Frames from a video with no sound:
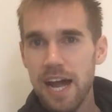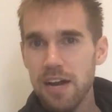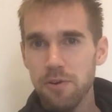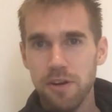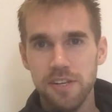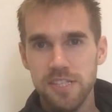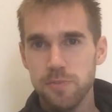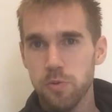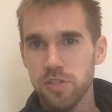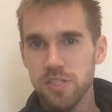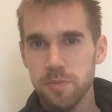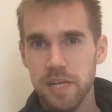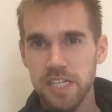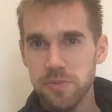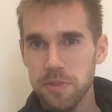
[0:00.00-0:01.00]
I run a
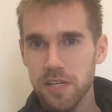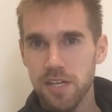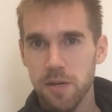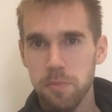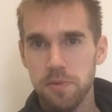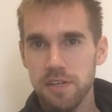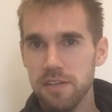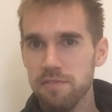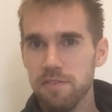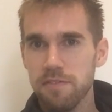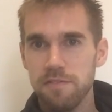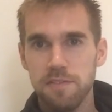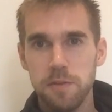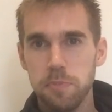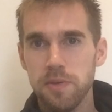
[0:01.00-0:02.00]
sports management company,
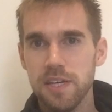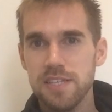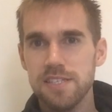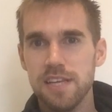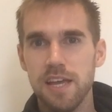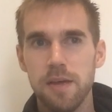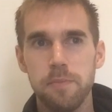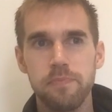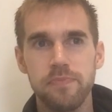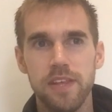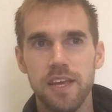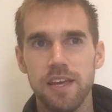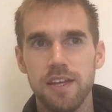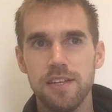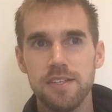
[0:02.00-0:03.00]

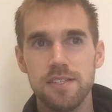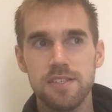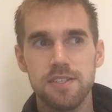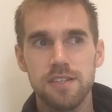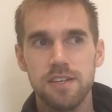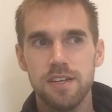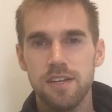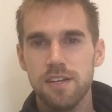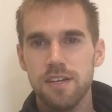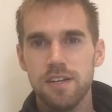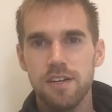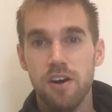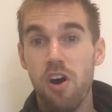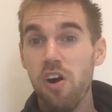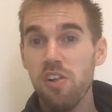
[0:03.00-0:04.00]
VPSM, and
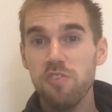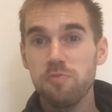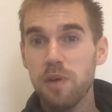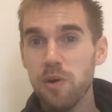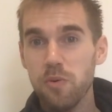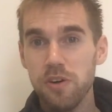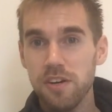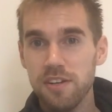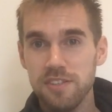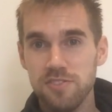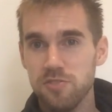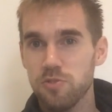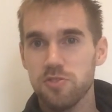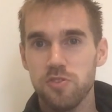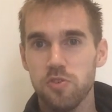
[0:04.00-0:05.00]
all of my work is
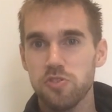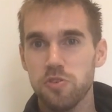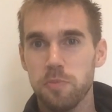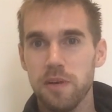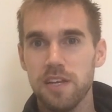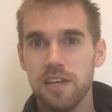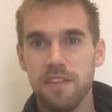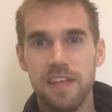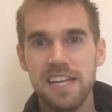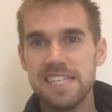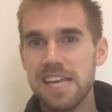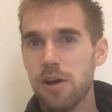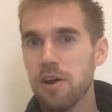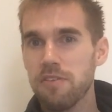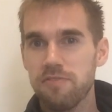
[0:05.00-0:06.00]
through social media.
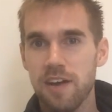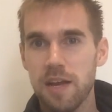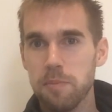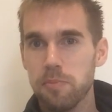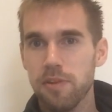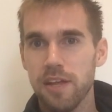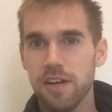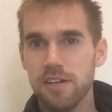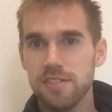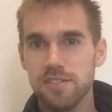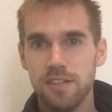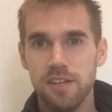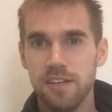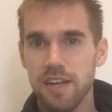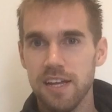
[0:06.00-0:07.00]
That's how I find players
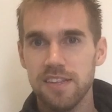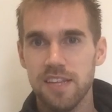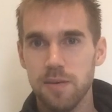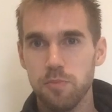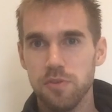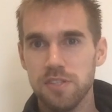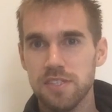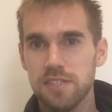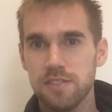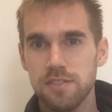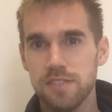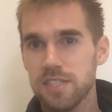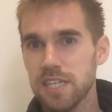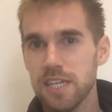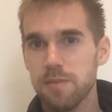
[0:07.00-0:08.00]
to connect them with
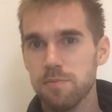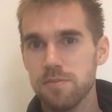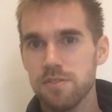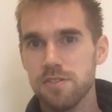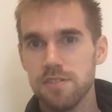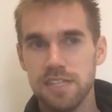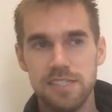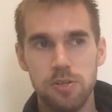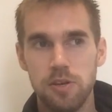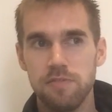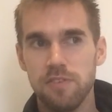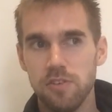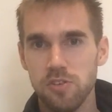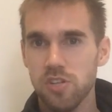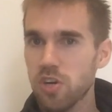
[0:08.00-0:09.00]
teams. That's how I
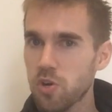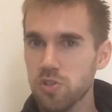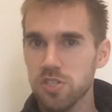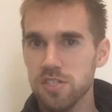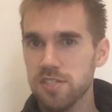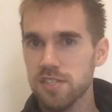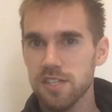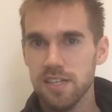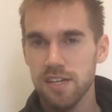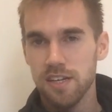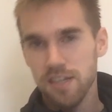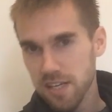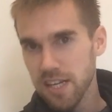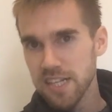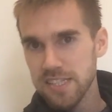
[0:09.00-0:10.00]
found coaches to
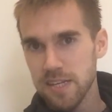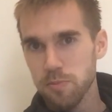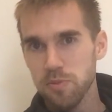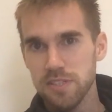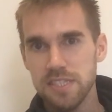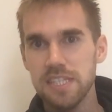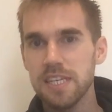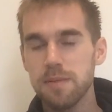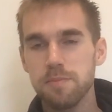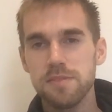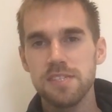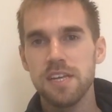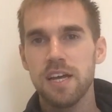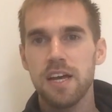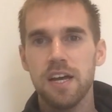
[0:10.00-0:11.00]
connect them with
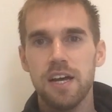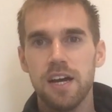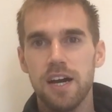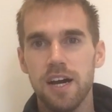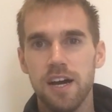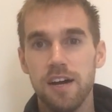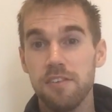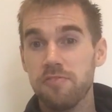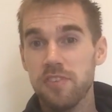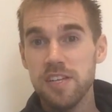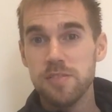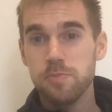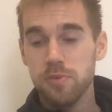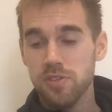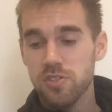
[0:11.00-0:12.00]
teams.
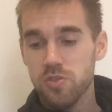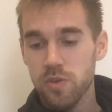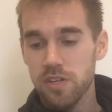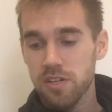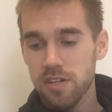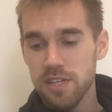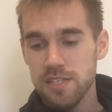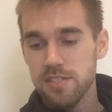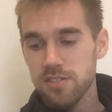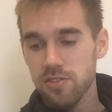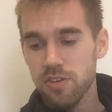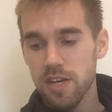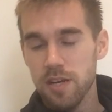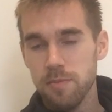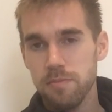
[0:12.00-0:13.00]
Facebook, Twitter,
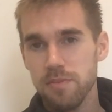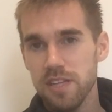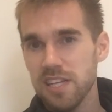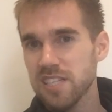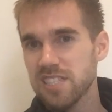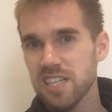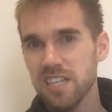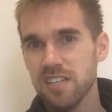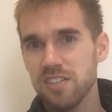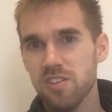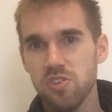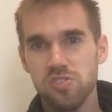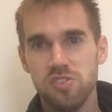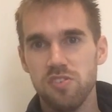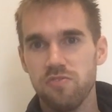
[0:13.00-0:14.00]
Instagram, LinkedIn.
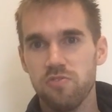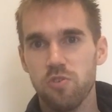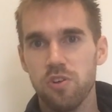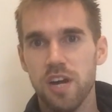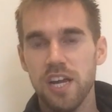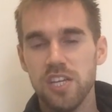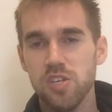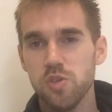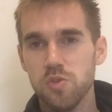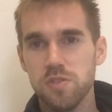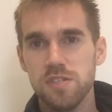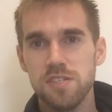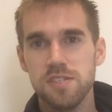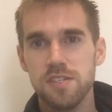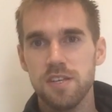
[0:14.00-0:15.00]
Those are the 4 I
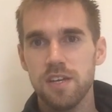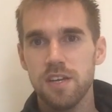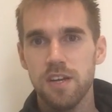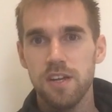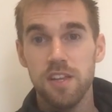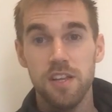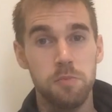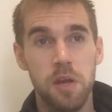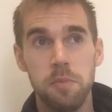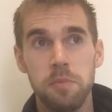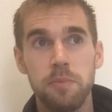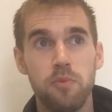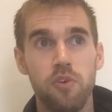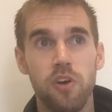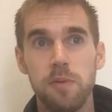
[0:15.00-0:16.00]
use. There might
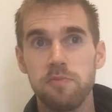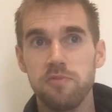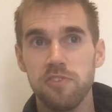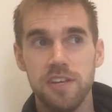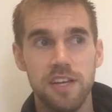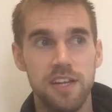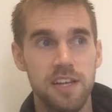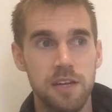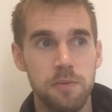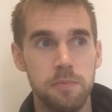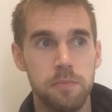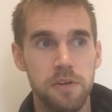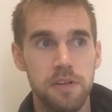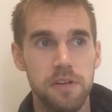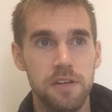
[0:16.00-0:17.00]
be more I'm forgetting,
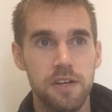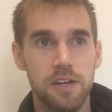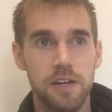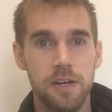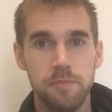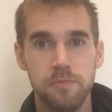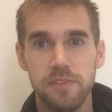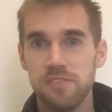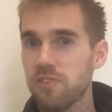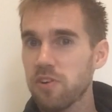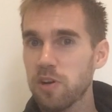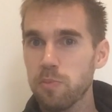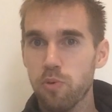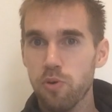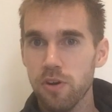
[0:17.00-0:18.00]
but it's
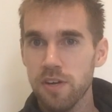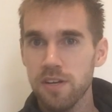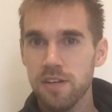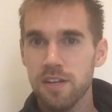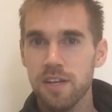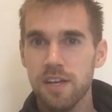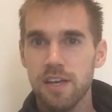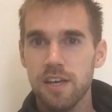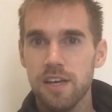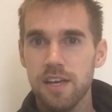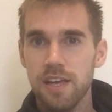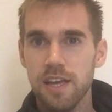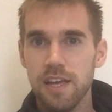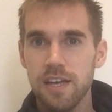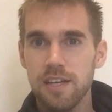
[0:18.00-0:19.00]
very important.
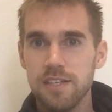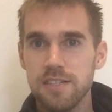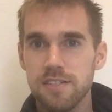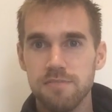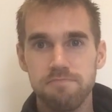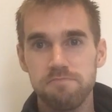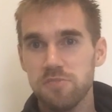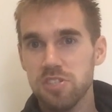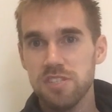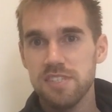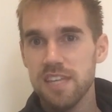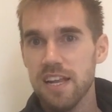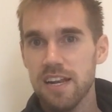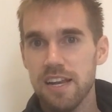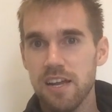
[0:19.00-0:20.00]
And just
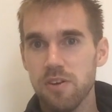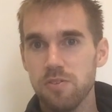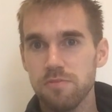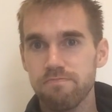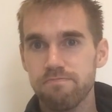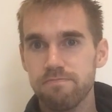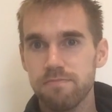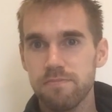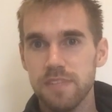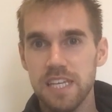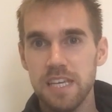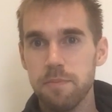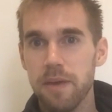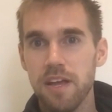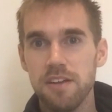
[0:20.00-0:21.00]
sending out
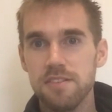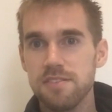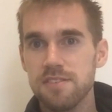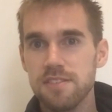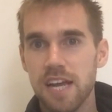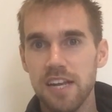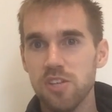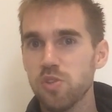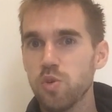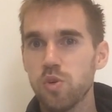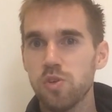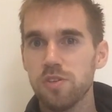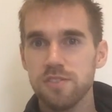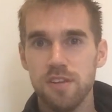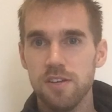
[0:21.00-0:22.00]
emails on
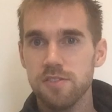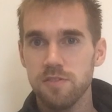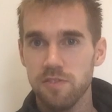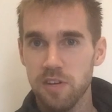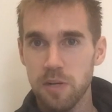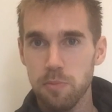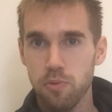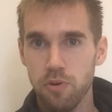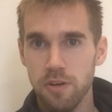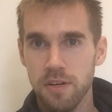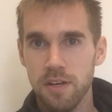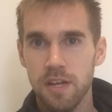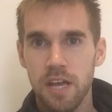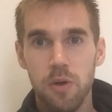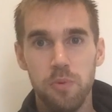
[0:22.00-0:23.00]
Google is also very important.